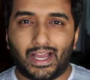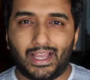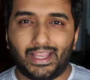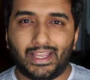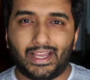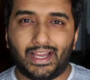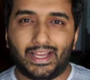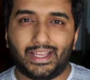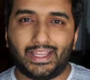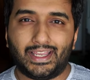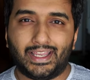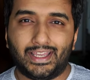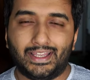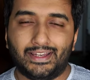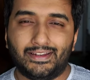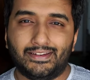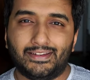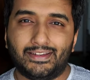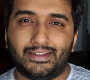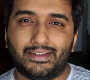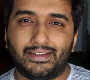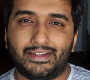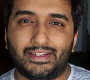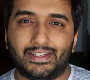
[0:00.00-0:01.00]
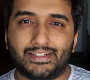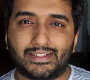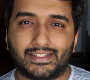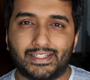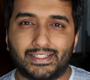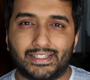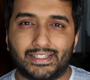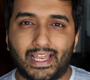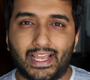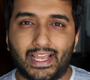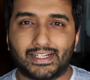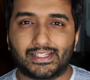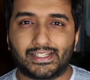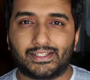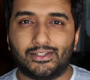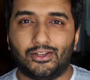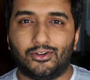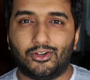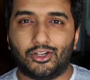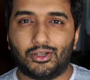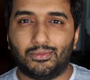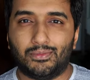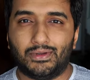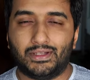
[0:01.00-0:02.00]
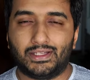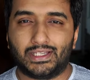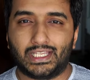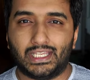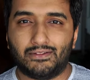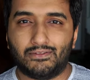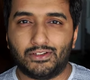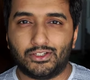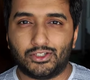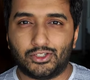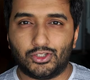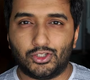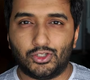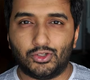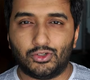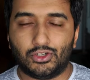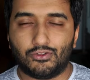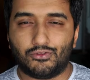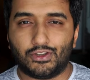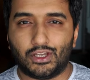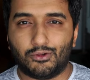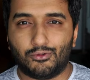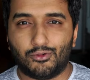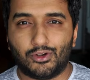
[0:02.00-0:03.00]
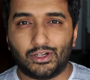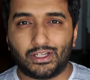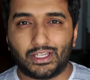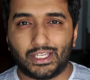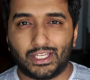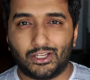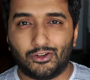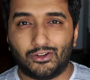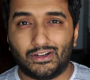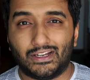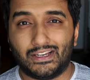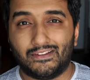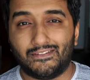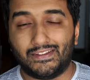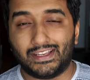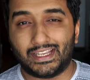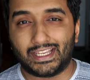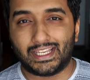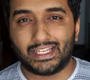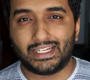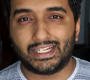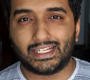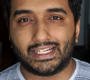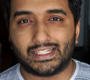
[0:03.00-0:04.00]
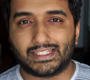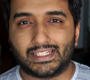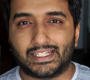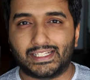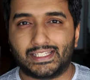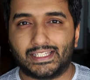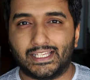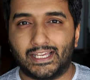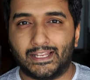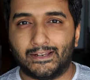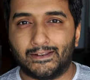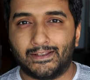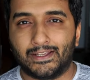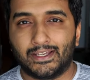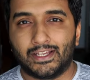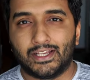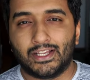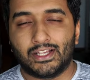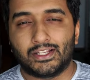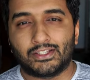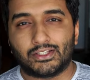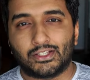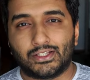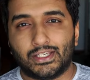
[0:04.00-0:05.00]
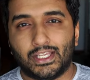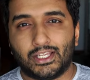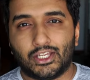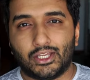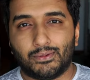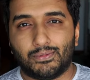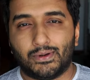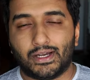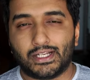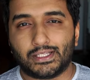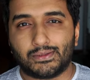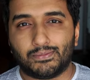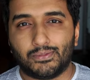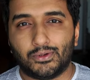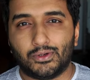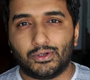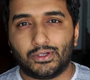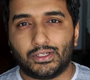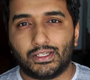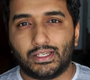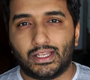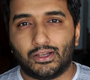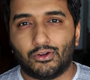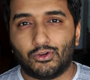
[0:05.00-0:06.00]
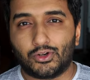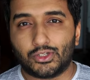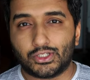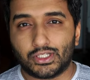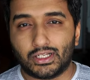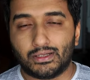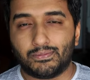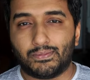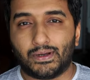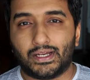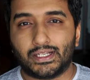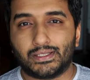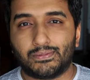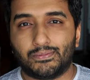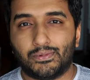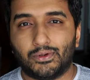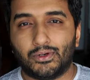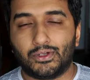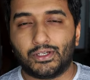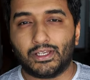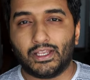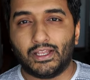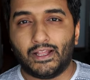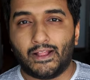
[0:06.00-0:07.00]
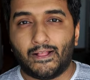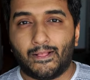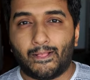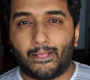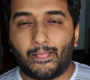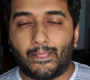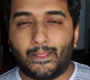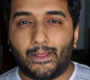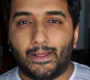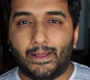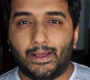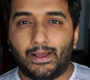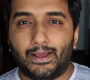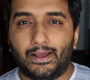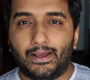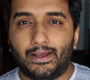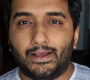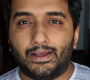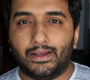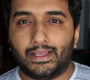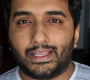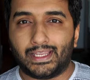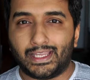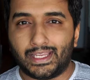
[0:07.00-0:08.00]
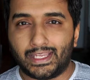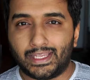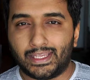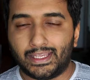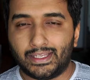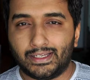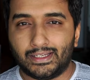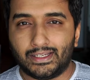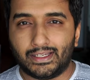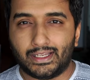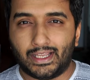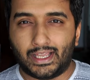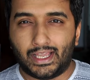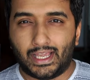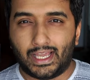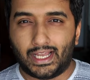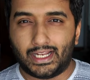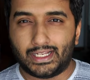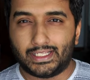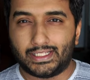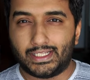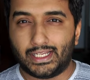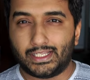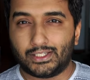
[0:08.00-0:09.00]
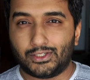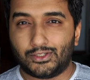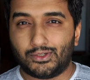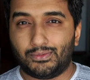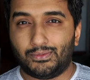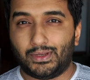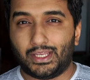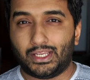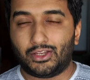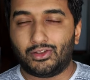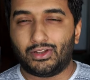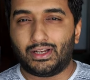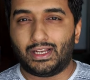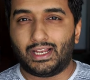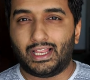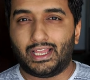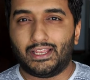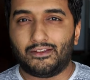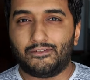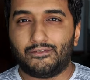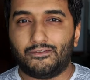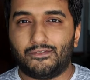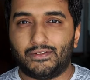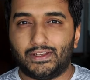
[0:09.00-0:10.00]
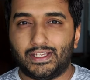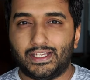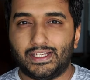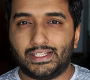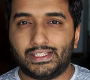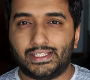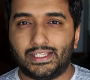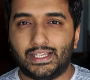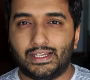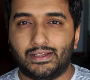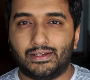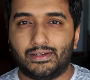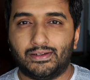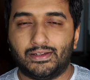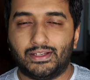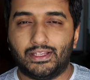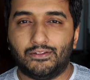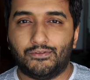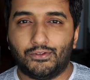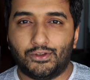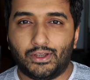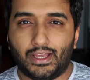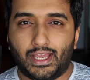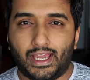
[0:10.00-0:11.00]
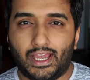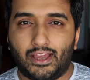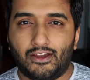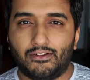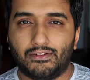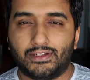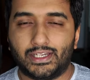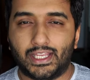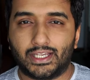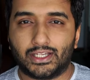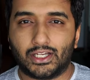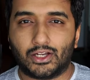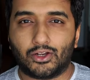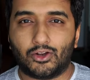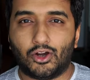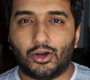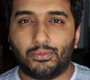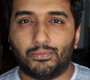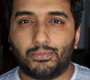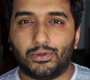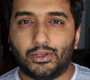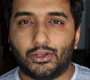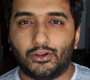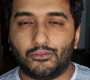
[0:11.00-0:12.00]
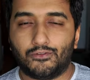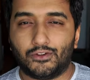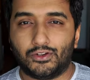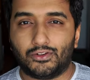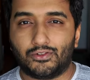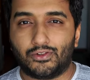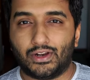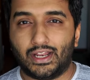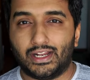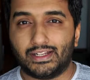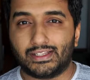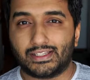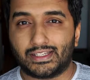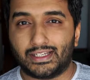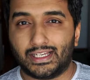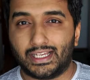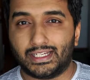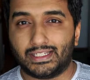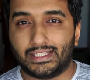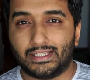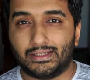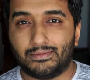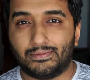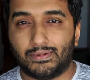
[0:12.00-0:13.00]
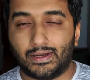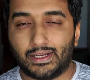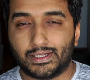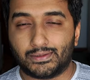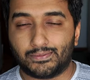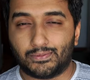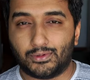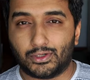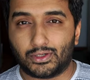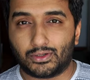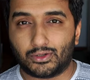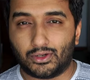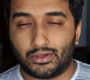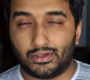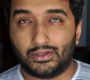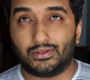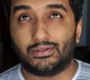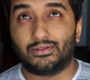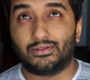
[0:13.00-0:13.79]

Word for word: IIN. Uh, it's a tax document given to you if you're working or living in Kazakhstan. So take your passport, original passport, uh, in and just to make your life easier if you have take a copy of your translated passport